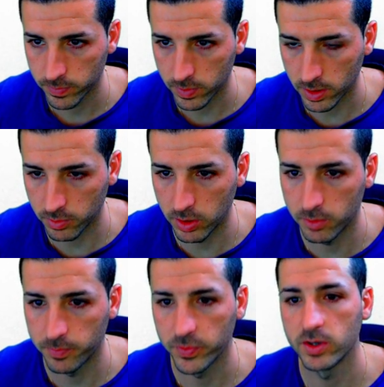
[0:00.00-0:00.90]
There we
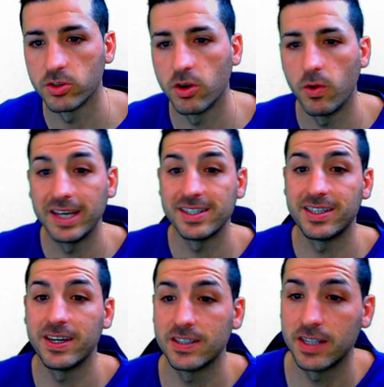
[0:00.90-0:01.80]
go. So let's
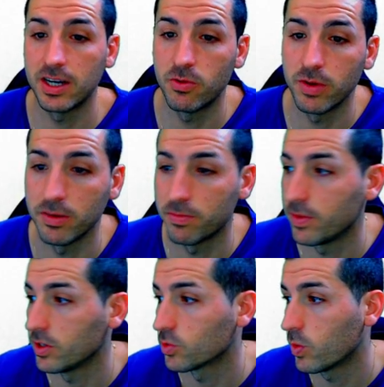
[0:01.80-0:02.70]
test now if
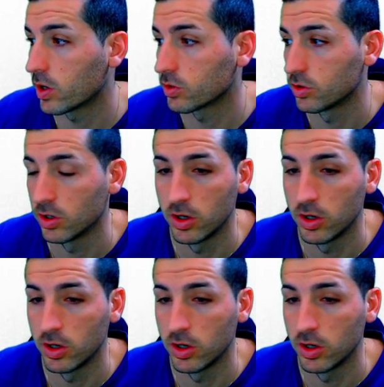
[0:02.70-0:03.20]
this works.